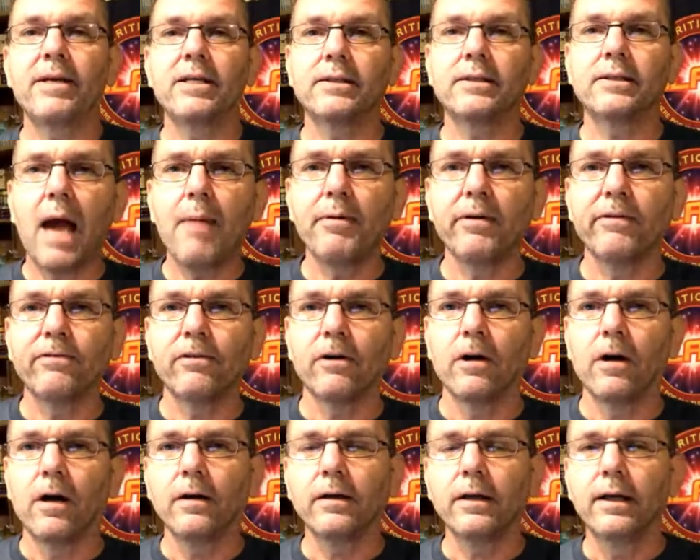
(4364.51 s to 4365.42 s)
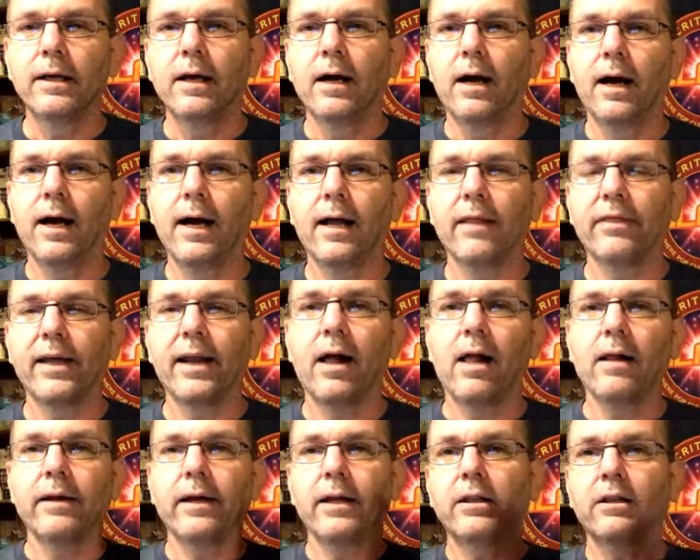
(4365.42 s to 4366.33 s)
Cyberfrog, then
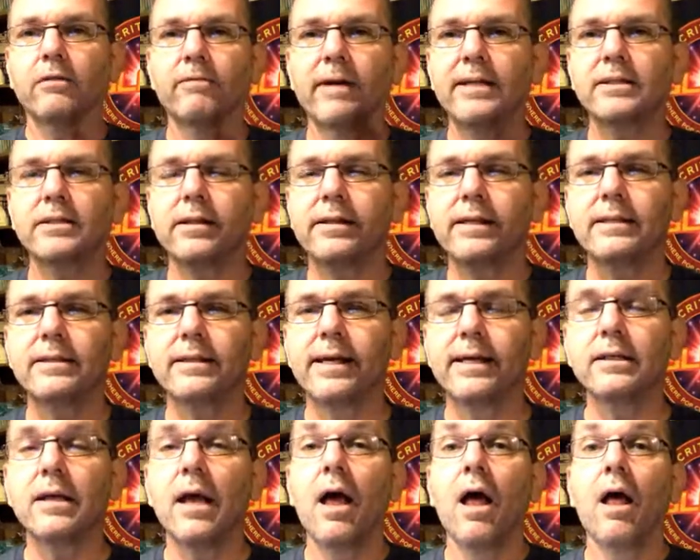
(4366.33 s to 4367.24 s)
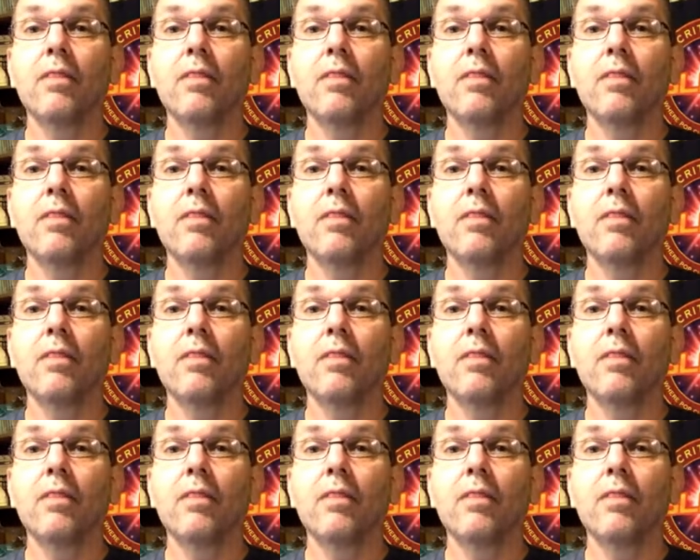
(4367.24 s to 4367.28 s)
I'll get the rest of these things.